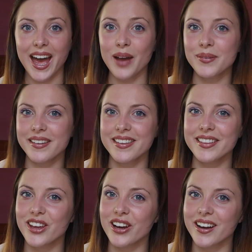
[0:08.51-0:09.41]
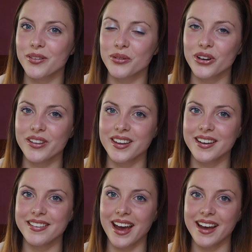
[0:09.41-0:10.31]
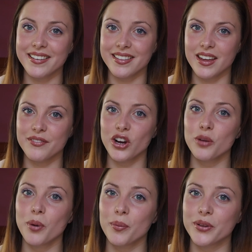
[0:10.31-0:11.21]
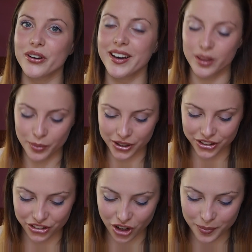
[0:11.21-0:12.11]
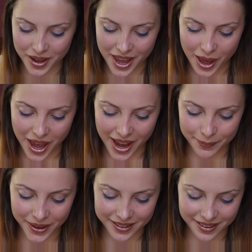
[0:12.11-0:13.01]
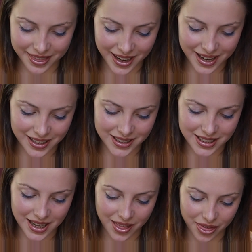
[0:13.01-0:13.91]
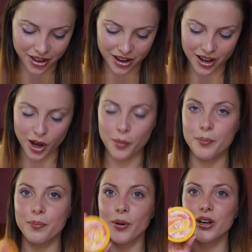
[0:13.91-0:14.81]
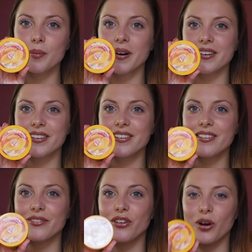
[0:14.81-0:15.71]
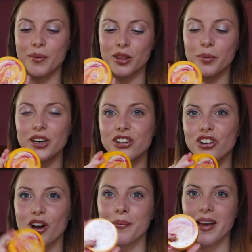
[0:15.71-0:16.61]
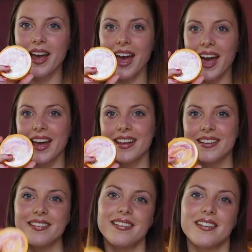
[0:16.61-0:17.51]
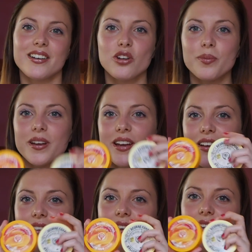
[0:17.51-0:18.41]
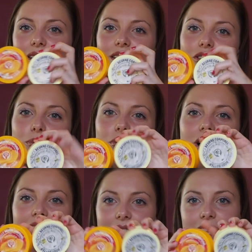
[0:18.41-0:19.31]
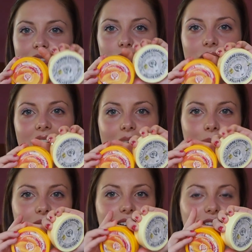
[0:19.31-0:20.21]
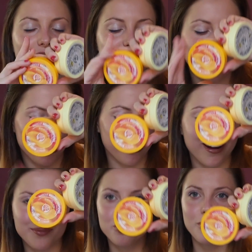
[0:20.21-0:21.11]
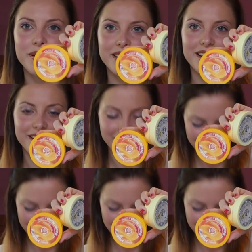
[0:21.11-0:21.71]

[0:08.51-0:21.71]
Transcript: I'm guessing that you guys will know these as they're very popular at the Body Shop, but they are the body butters from the Body Shop, and you'll be surprised or happy to know I'm dropping these.